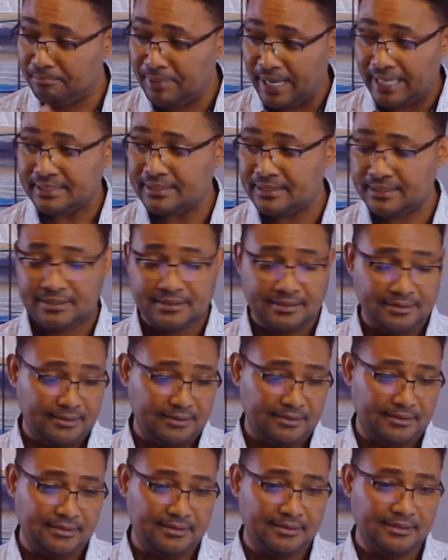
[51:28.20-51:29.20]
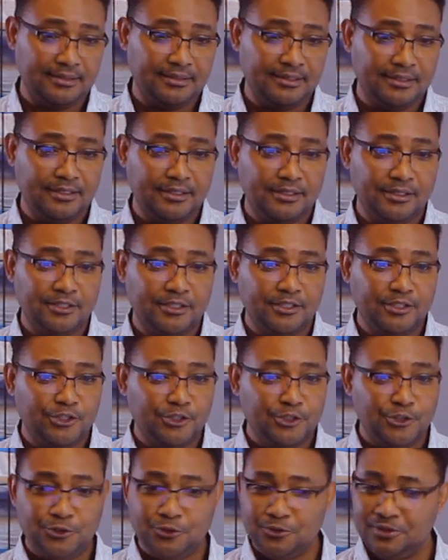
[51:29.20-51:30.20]
But
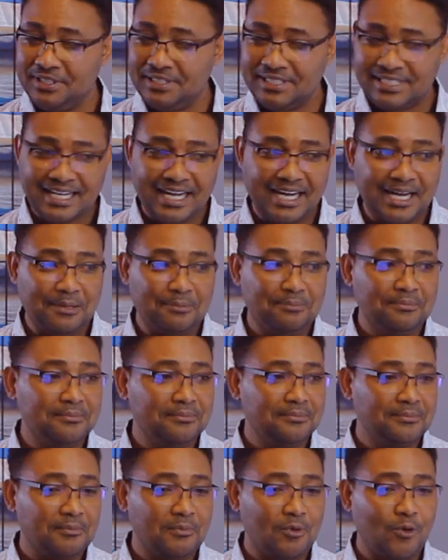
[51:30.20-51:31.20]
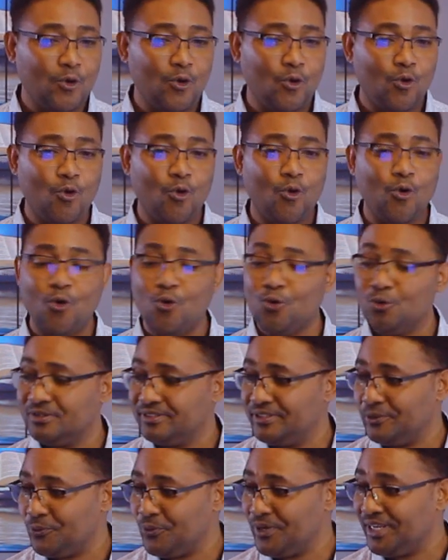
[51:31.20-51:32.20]
you didn't come all
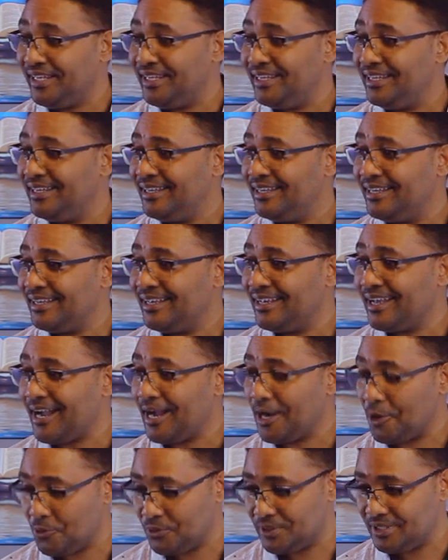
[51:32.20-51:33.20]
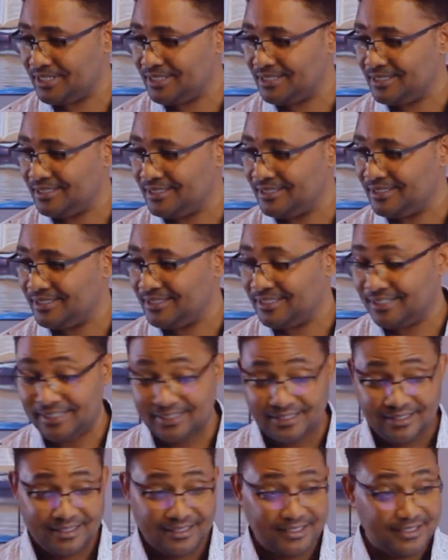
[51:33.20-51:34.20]
the way out.
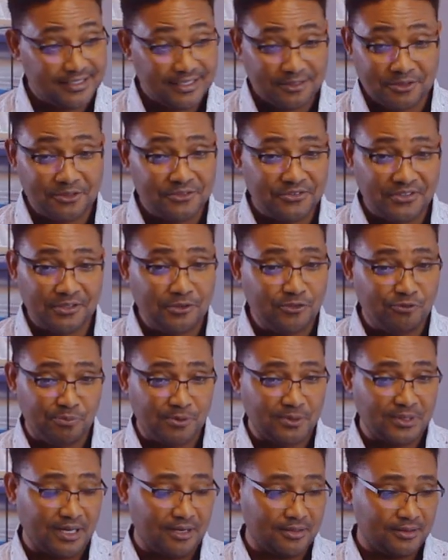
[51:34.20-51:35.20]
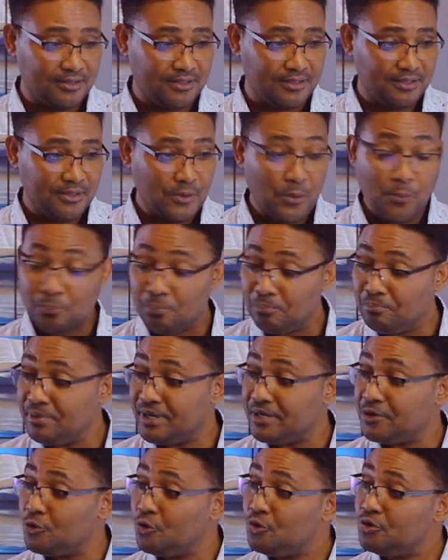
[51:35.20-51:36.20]
It's a good thing you've pulled out,
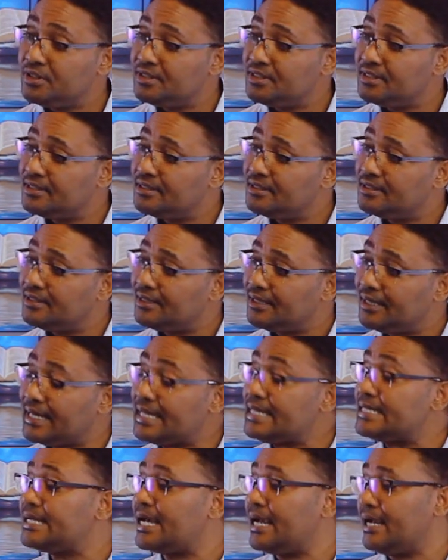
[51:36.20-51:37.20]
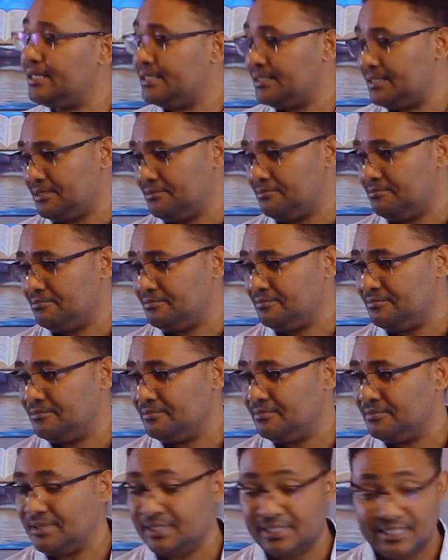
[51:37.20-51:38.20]
but not entirely.
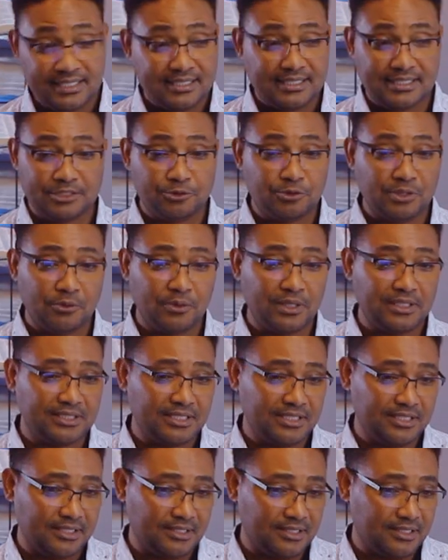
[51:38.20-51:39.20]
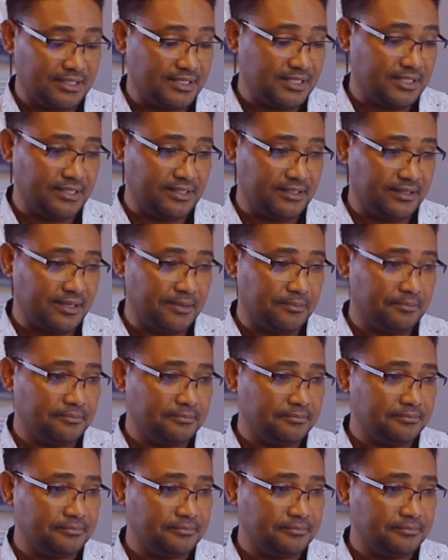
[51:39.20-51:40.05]
That's literally what Jesus is telling them.